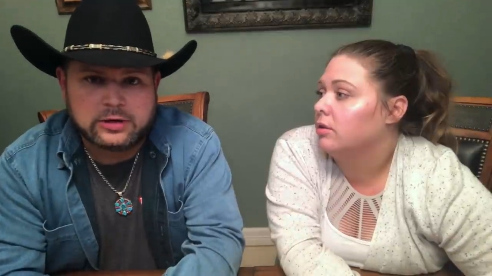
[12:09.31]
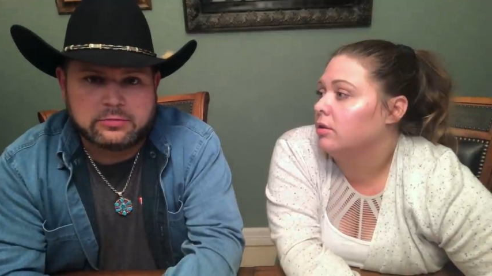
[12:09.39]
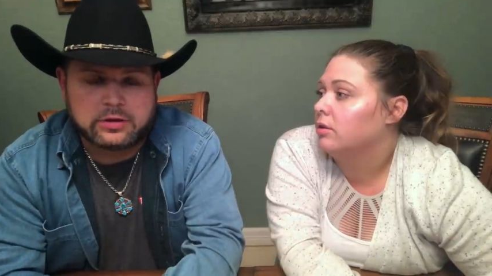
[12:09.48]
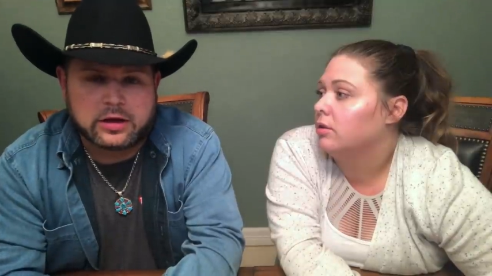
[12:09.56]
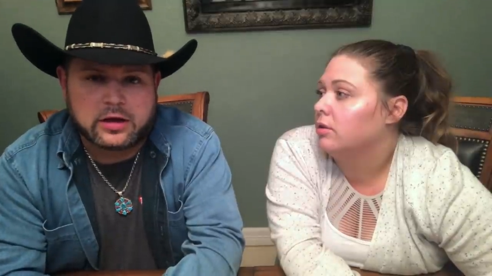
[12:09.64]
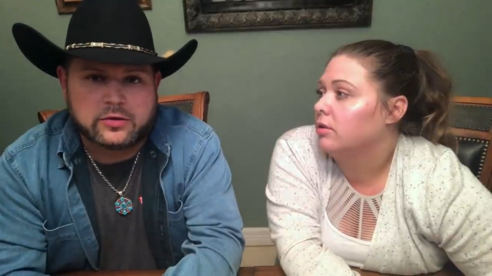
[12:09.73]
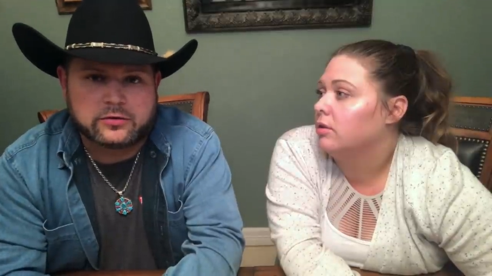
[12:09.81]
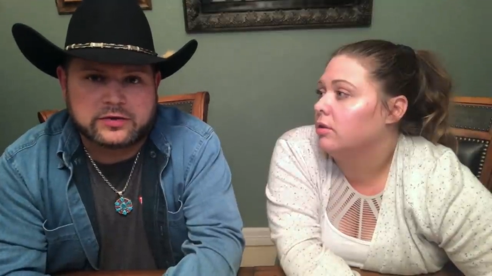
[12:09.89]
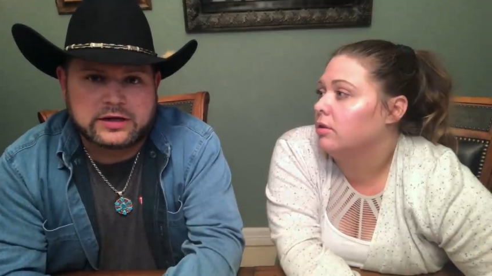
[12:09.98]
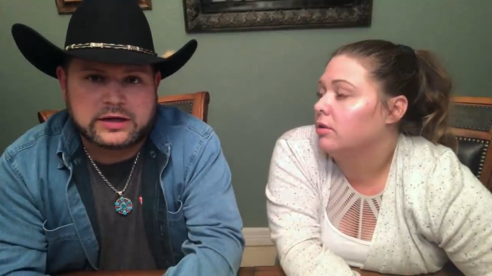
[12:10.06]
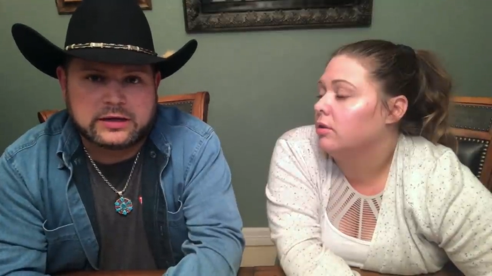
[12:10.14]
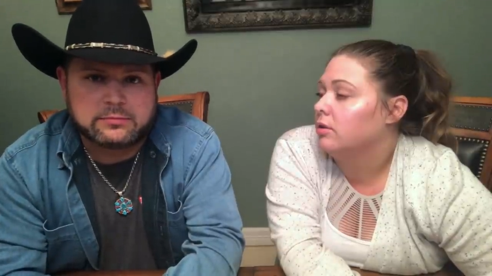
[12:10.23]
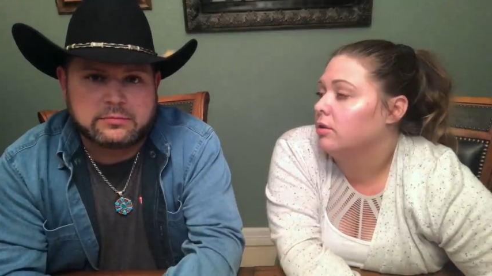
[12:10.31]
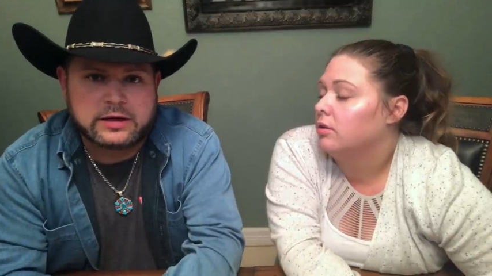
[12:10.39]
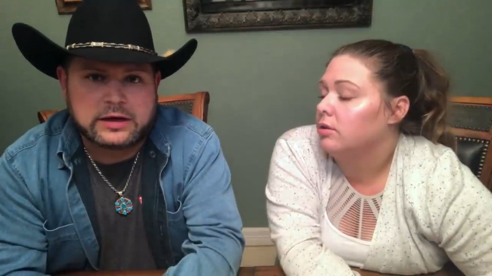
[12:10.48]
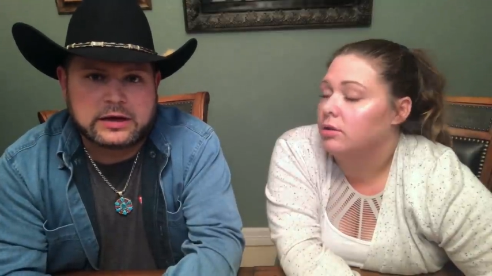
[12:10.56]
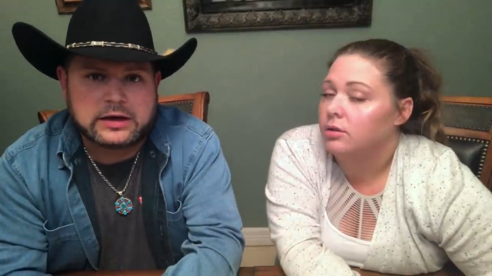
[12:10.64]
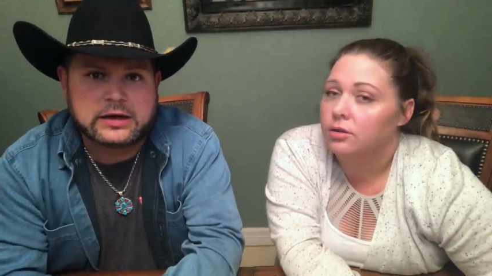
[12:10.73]
Speaker 1: because it
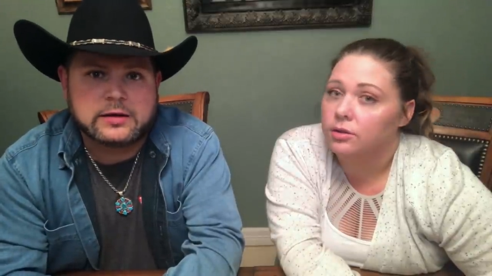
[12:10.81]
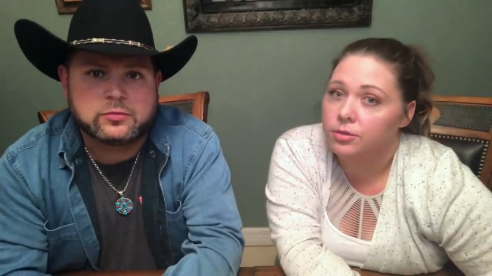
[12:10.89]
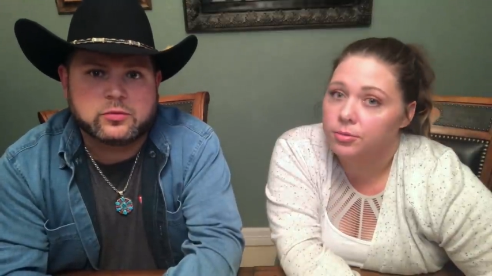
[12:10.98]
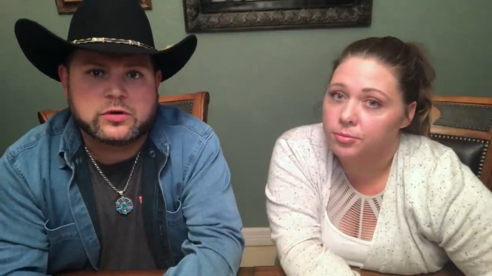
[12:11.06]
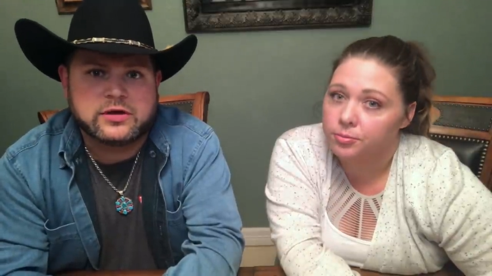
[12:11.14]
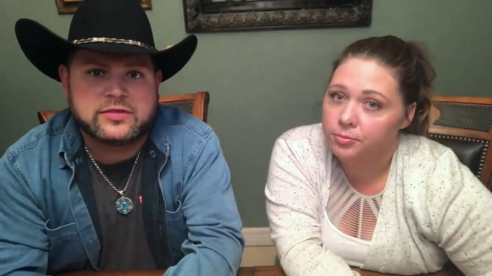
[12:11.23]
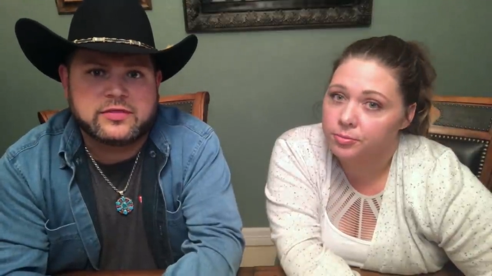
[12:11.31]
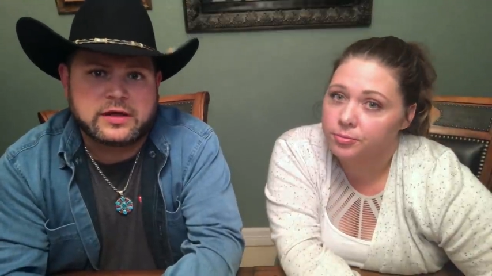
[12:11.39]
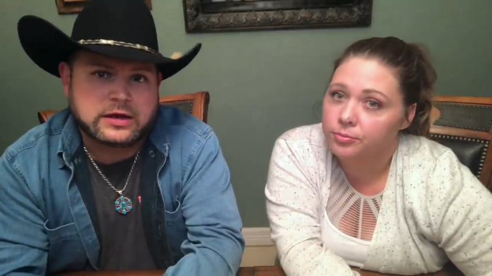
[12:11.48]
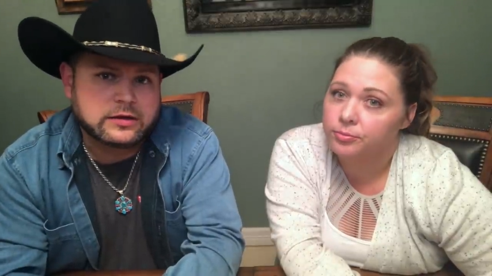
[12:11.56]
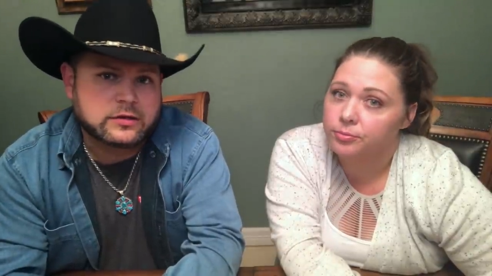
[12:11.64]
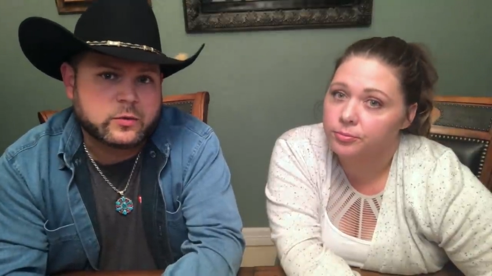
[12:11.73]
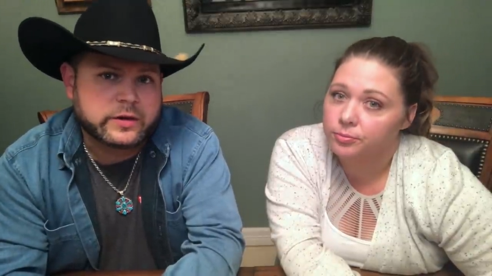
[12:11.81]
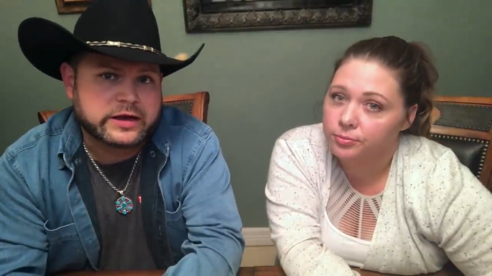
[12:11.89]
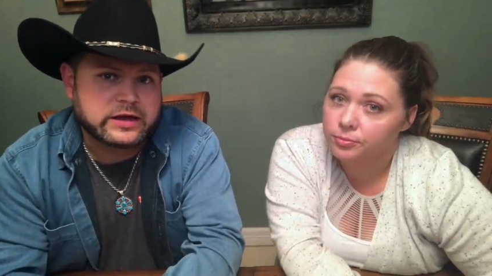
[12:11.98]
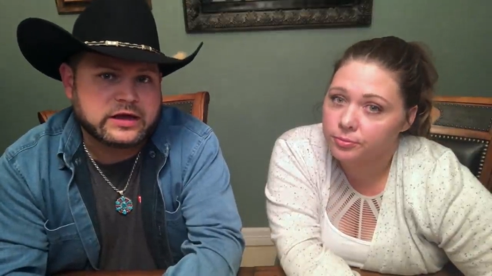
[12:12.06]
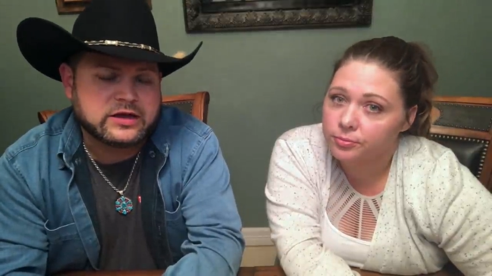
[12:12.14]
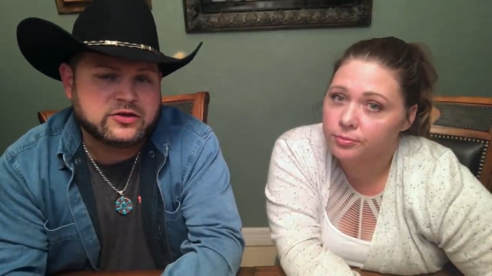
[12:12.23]
made him rethink the way
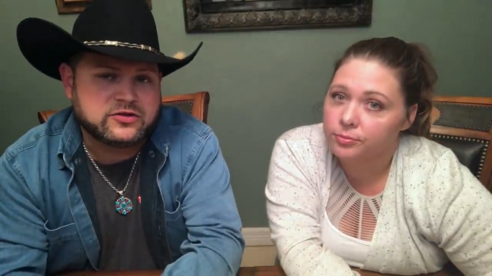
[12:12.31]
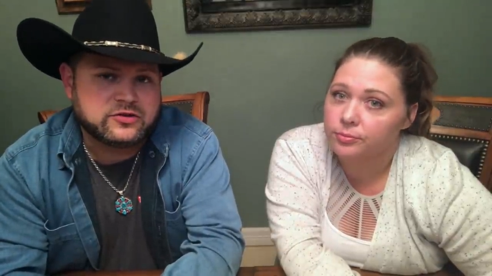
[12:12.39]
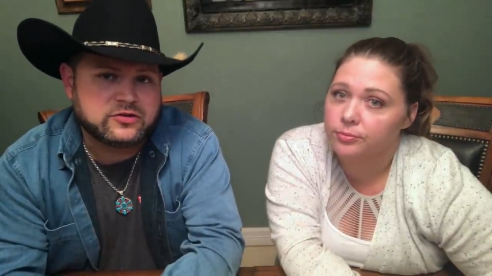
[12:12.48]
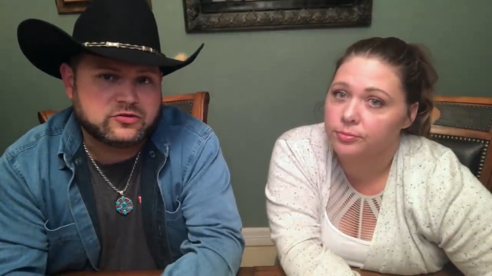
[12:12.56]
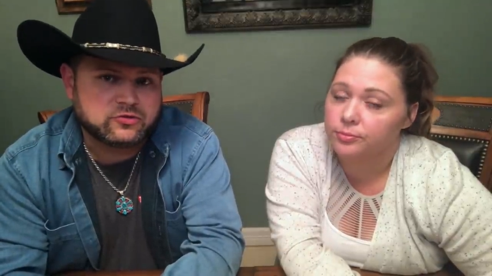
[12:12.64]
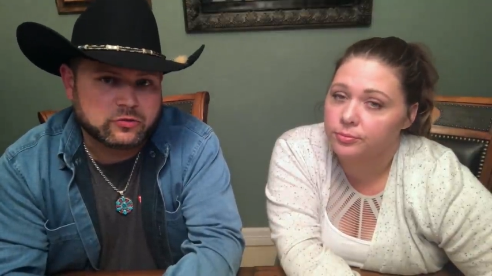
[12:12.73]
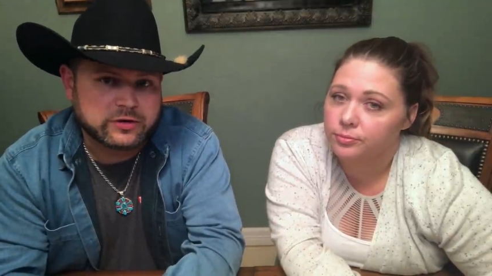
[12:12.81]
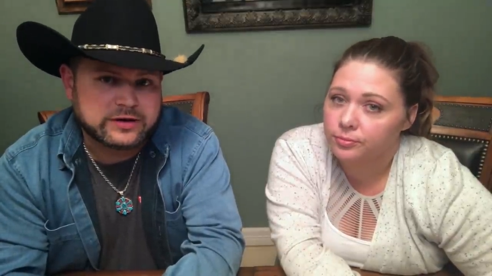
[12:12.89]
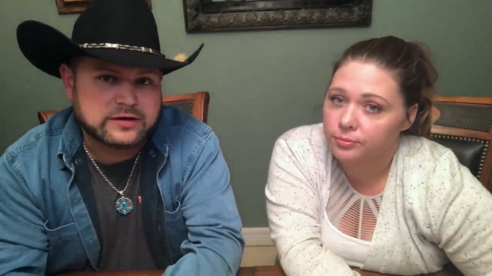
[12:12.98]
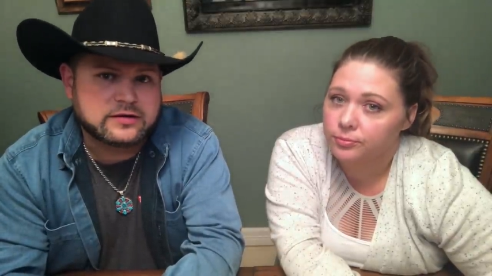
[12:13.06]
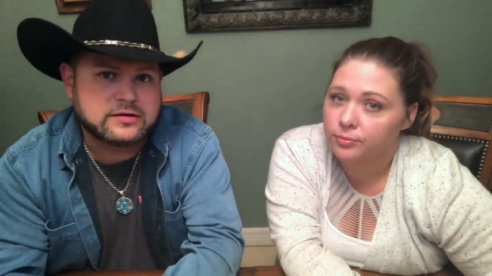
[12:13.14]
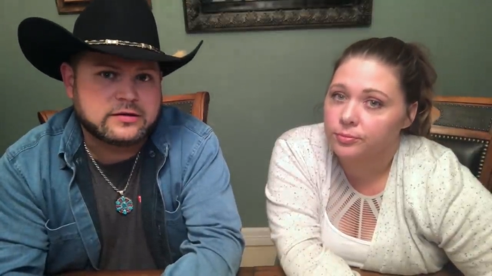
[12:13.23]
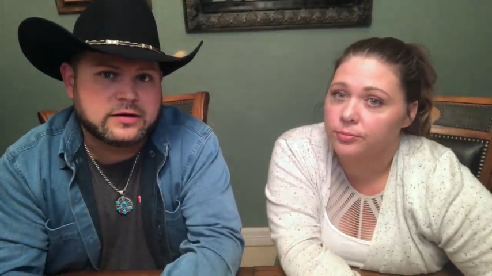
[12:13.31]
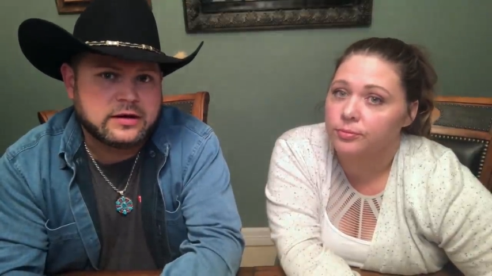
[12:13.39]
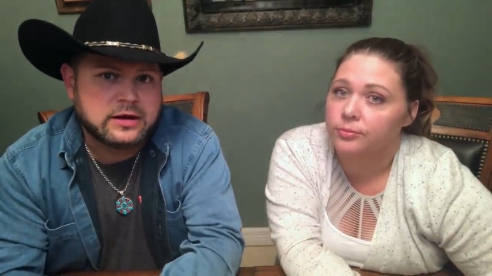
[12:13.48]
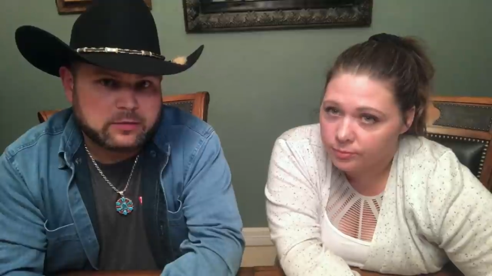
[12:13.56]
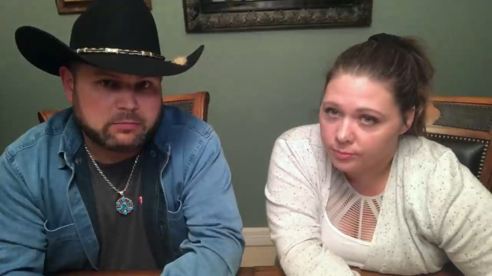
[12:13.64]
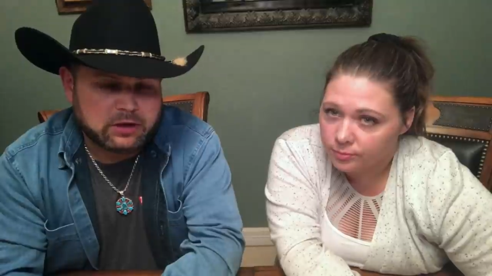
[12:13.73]
he treats
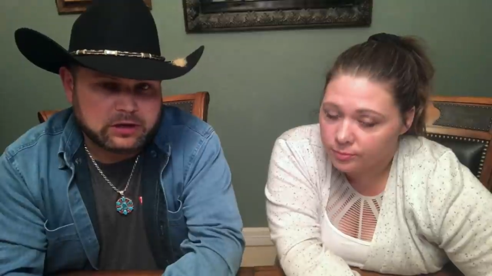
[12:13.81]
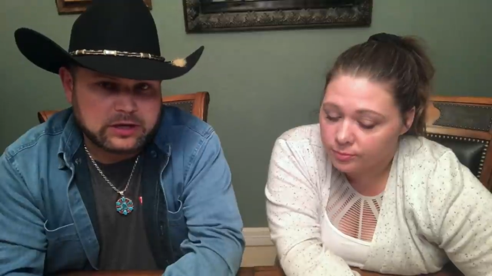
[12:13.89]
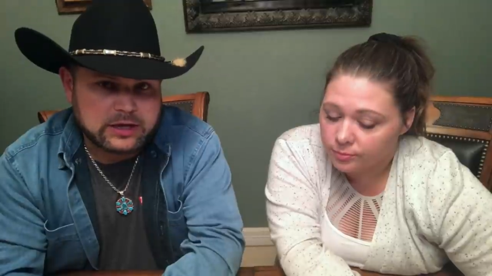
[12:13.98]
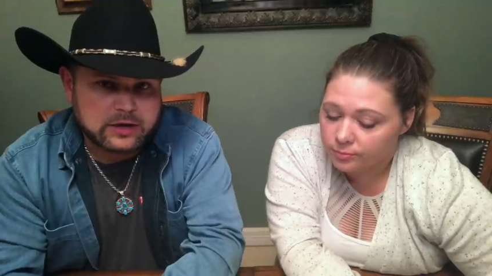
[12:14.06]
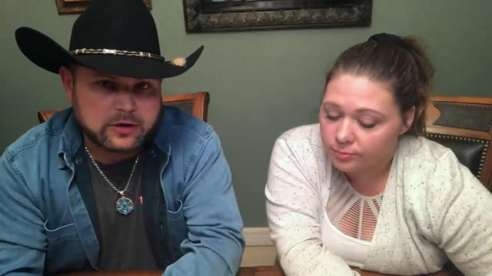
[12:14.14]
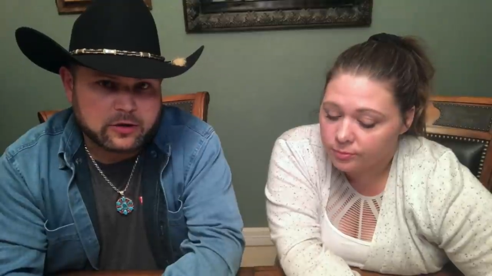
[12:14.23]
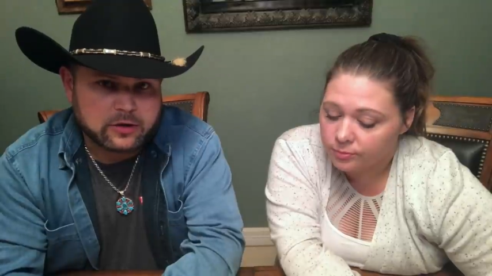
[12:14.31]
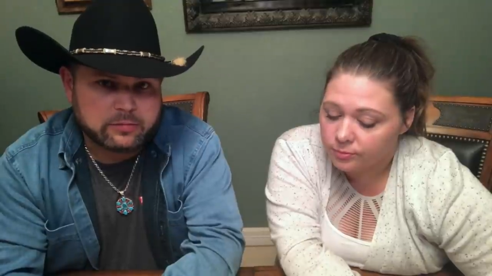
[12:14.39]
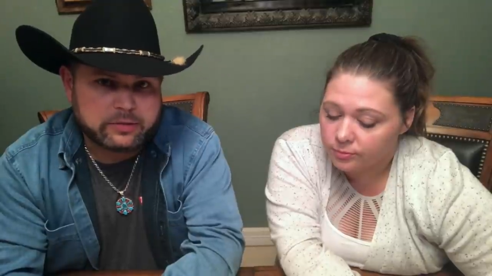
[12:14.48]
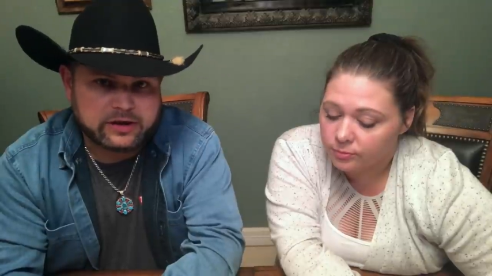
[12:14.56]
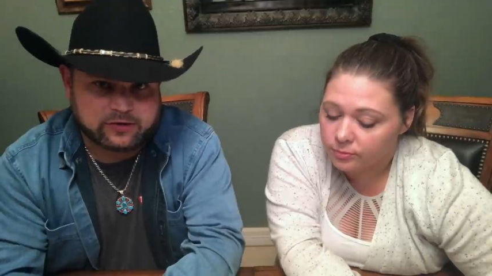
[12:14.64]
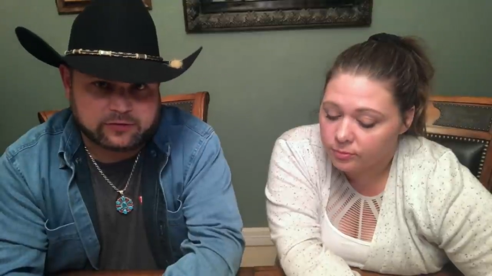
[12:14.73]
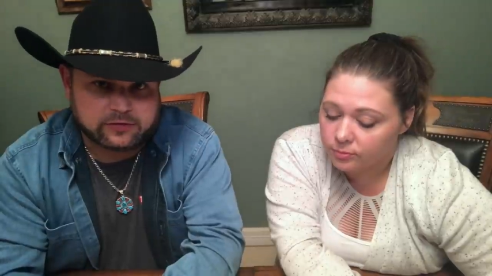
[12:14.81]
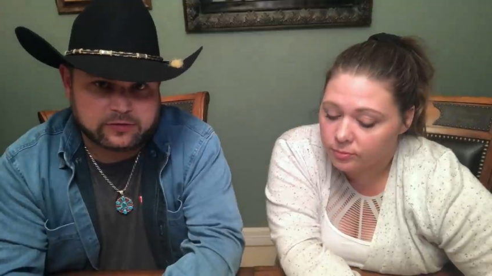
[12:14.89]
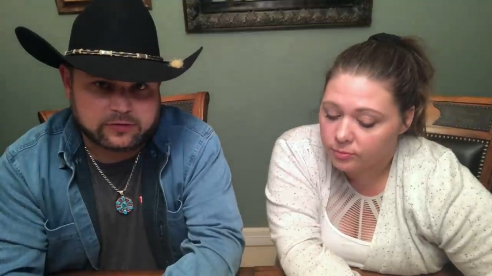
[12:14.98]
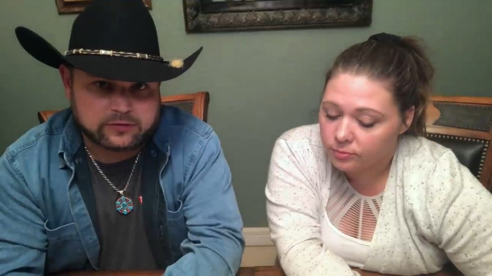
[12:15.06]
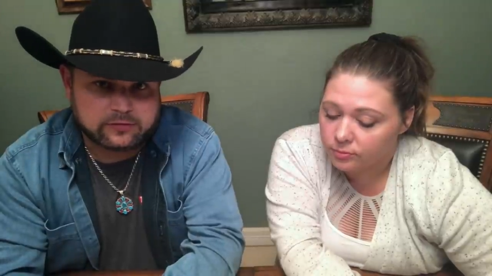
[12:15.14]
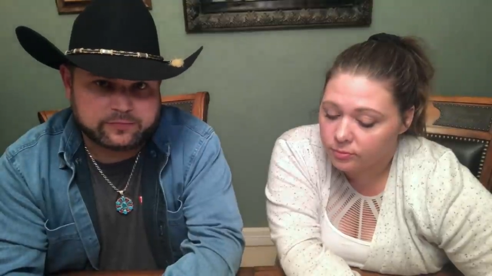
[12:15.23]
Budd Chiari
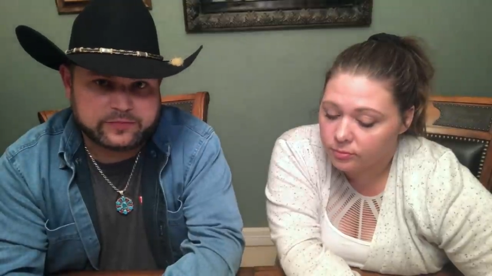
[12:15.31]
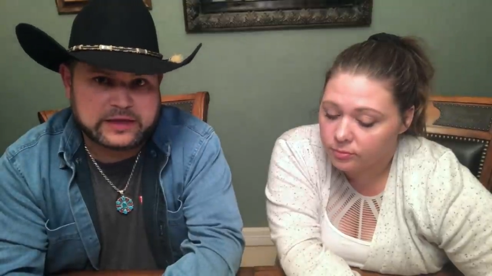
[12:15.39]
patients,